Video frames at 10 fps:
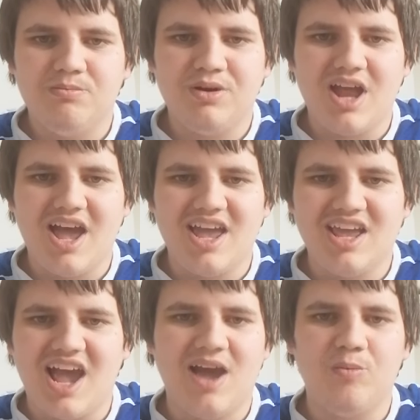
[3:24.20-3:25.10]

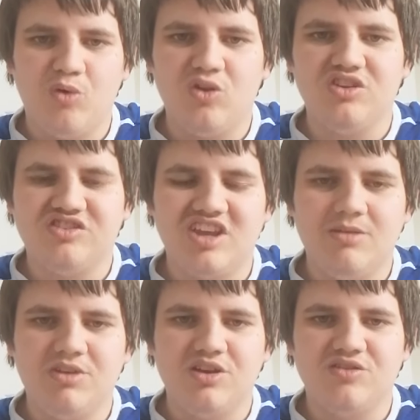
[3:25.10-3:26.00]
play and what the
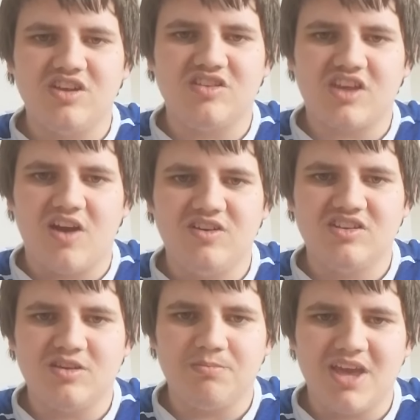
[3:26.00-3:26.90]
team news is
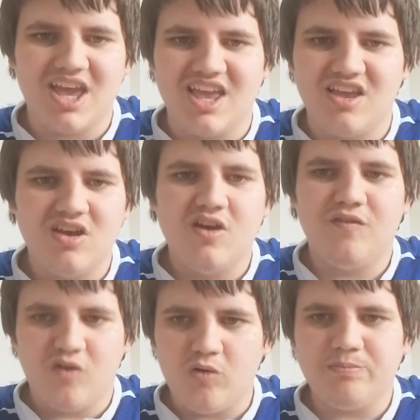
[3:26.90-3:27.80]
going to be
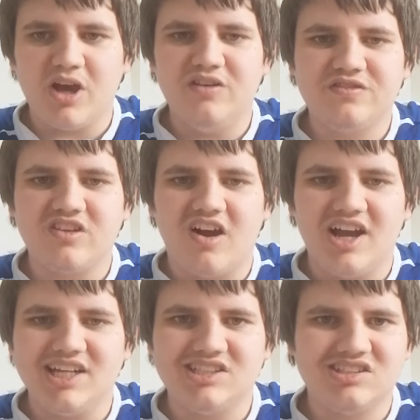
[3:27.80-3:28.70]
for both
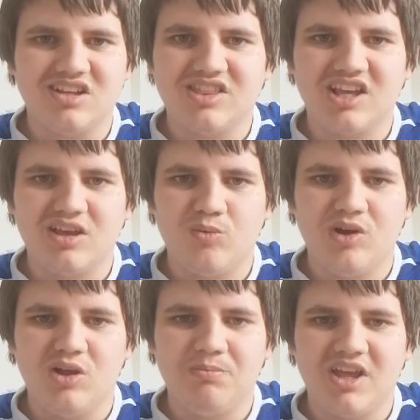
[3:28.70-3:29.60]
sides. I think it
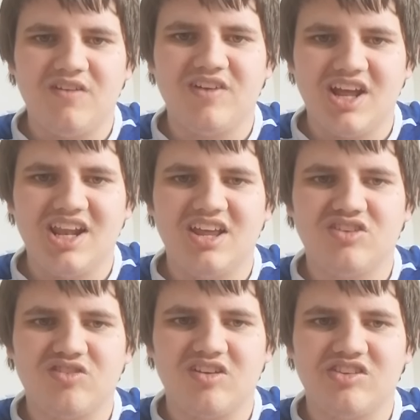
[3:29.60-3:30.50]
will be a really
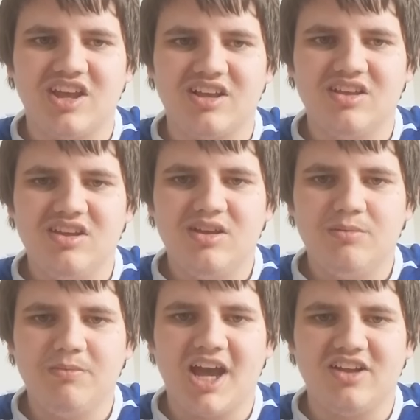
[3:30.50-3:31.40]
interesting
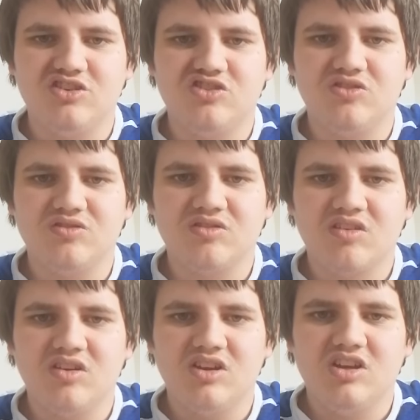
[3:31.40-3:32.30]
match.
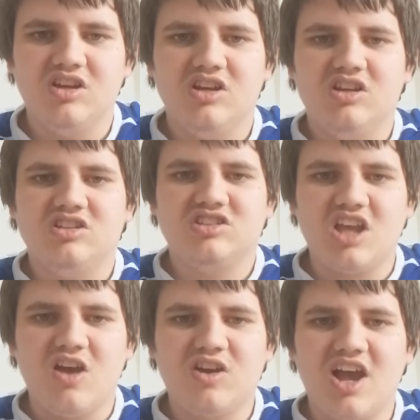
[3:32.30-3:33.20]

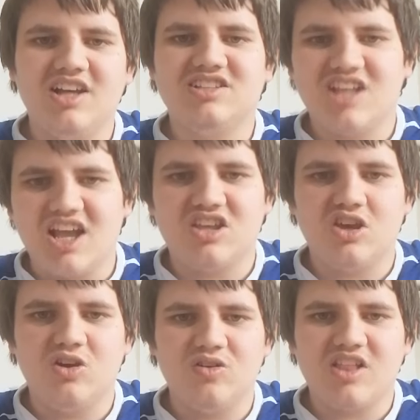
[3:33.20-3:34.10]
So, guys,
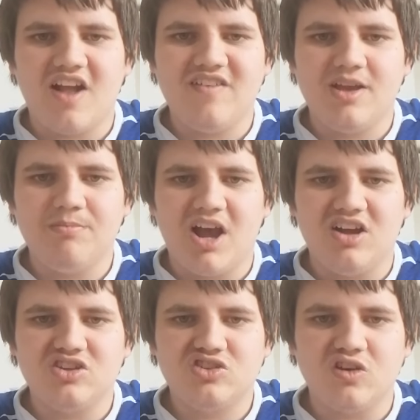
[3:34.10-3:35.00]
thank you very
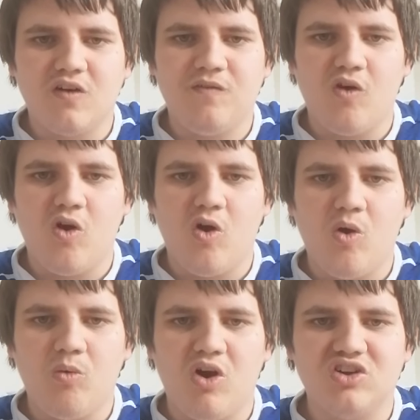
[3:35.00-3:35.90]
much
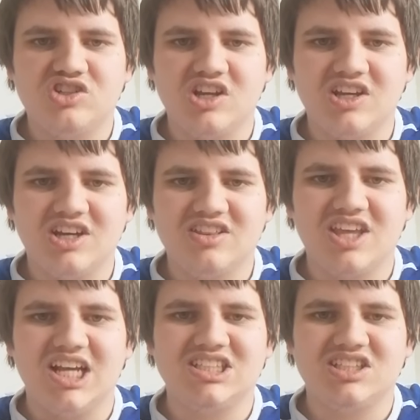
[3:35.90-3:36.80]
for watching
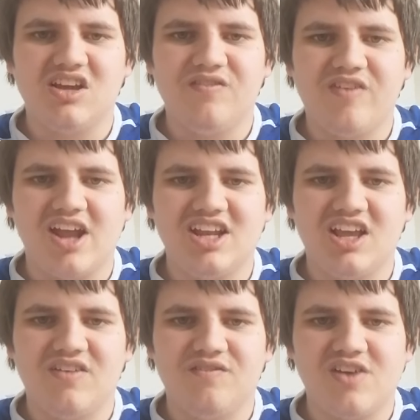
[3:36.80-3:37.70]
this
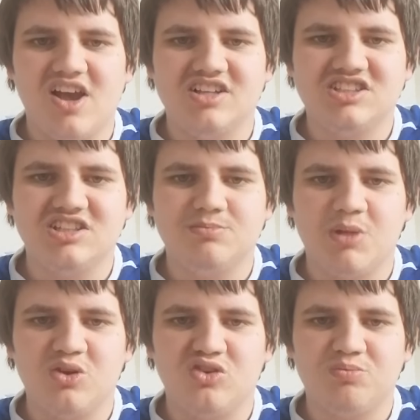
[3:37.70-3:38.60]
Reading versus
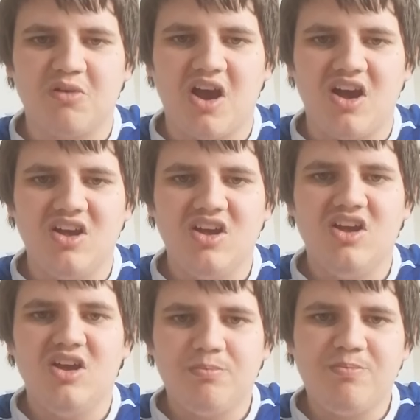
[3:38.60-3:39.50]
Middlesbrough
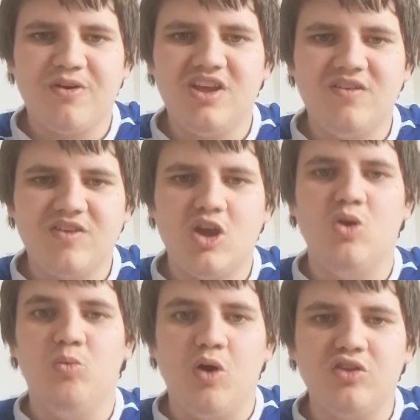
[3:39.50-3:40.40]

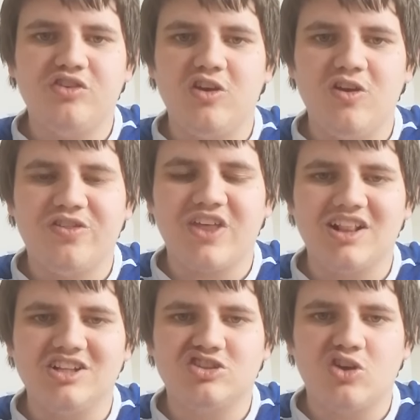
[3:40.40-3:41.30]
preview. What do you
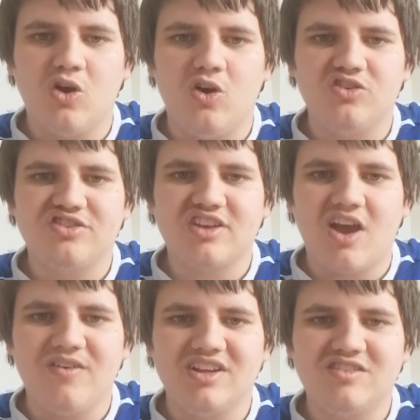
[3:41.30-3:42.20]
think the score's
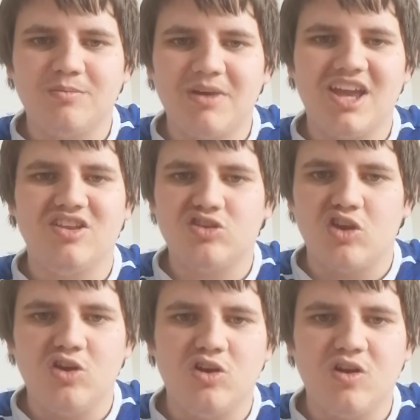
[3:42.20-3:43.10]
going to be?
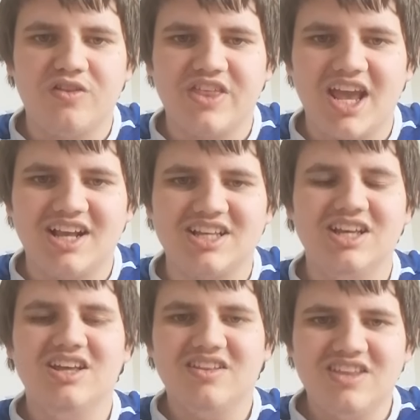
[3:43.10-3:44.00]
Do you think
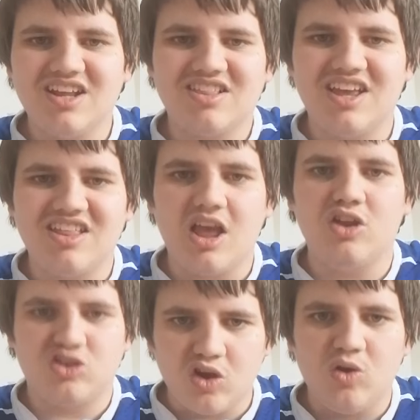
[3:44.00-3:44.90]
this is
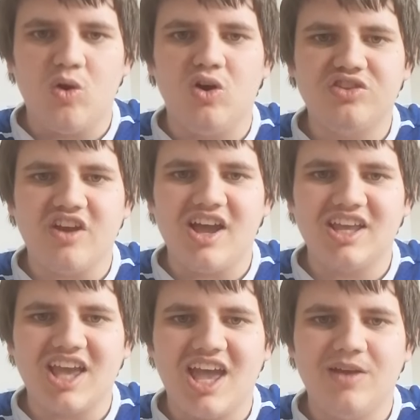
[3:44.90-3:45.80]
a do or
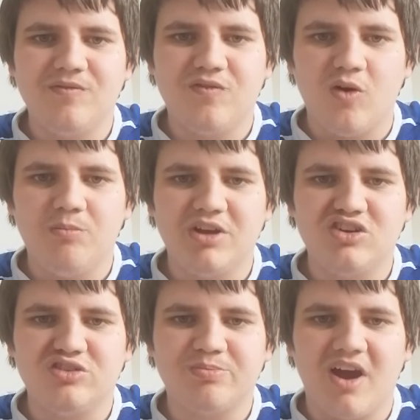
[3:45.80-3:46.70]
die game for
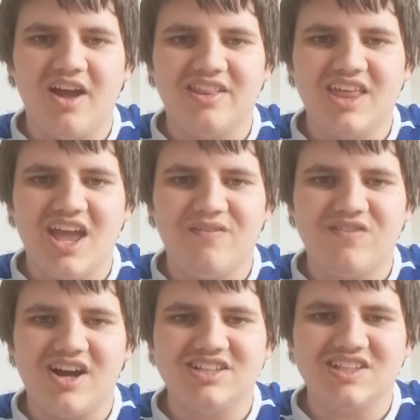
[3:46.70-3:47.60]
Middlesbrough in their
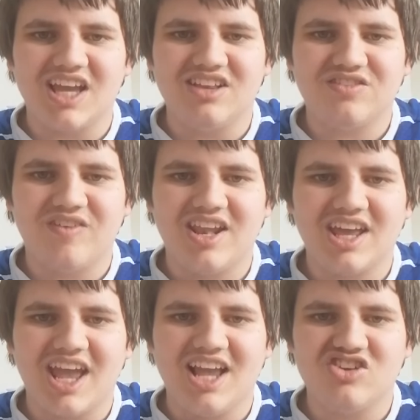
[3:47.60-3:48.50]
fight against
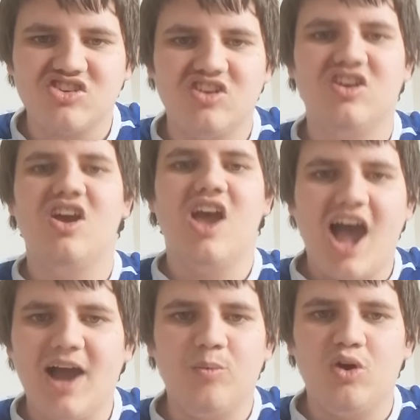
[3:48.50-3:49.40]
relegation?
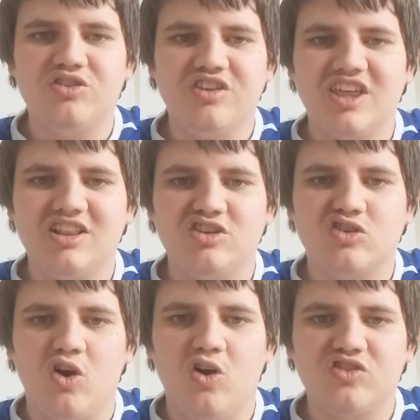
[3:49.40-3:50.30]
And what do you think the
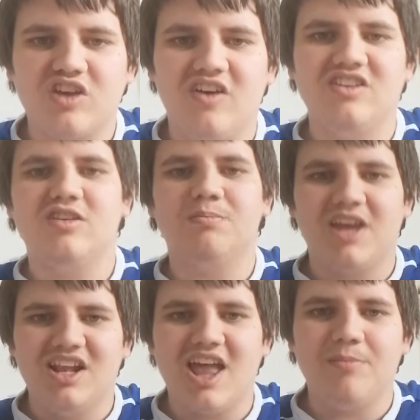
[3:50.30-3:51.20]
score's going to
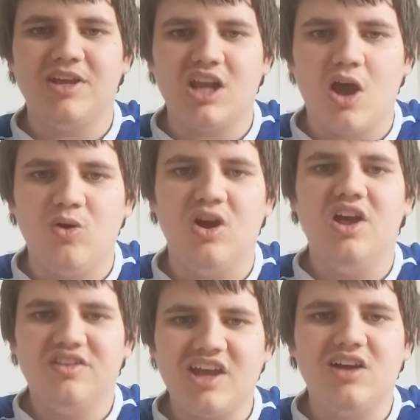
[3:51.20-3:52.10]
be? Let me know
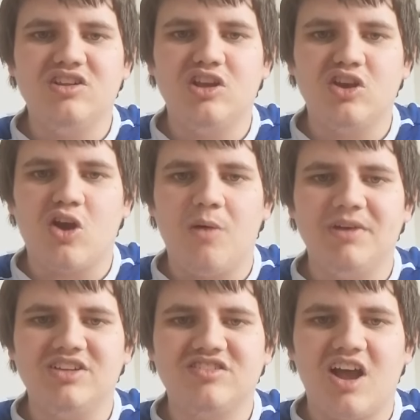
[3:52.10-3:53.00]
down in the
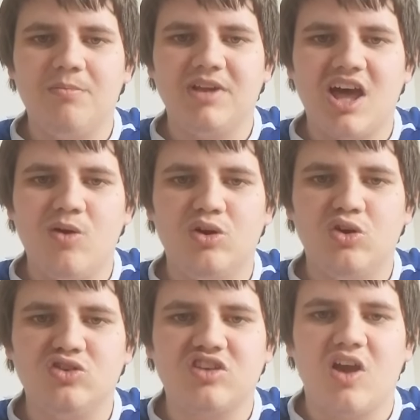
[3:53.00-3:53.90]
comments down below. And
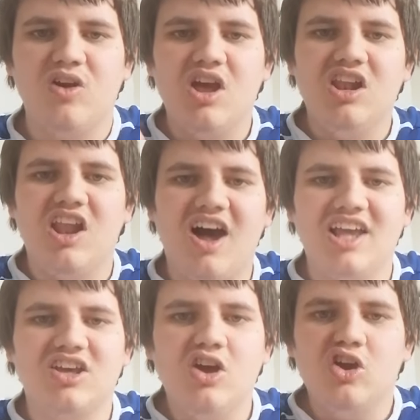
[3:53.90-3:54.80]
also
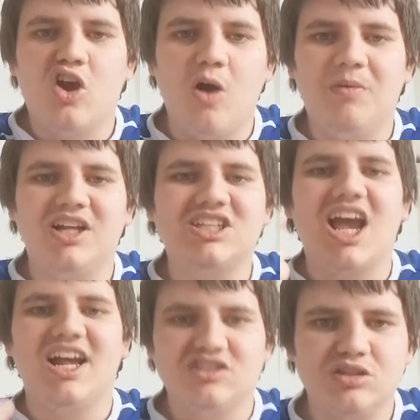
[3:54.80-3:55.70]
like, comment
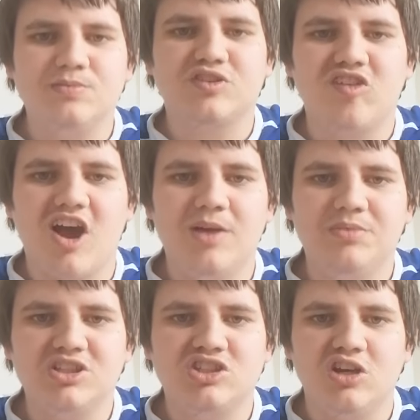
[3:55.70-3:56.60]
and
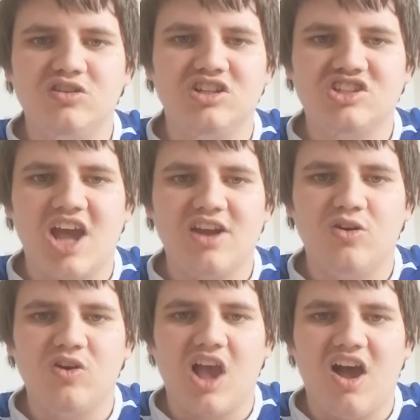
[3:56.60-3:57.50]
subscribe to the
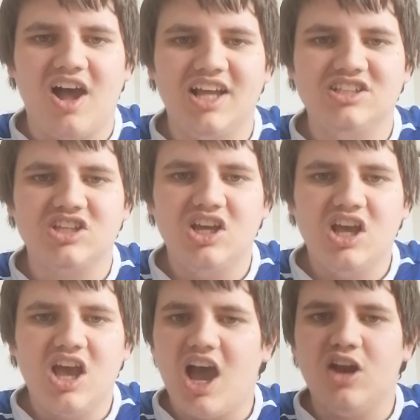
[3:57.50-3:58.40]
channel, guys.
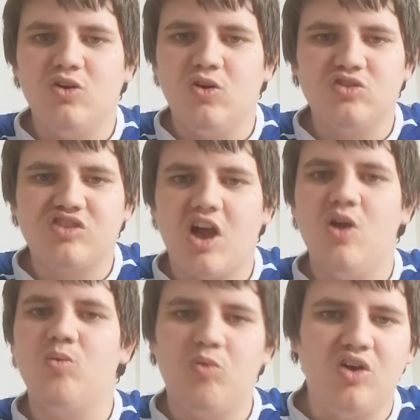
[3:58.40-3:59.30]
And
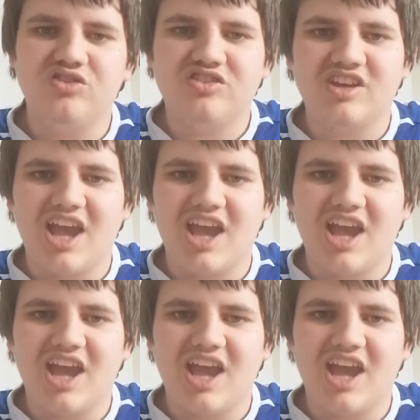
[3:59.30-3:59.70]
also, once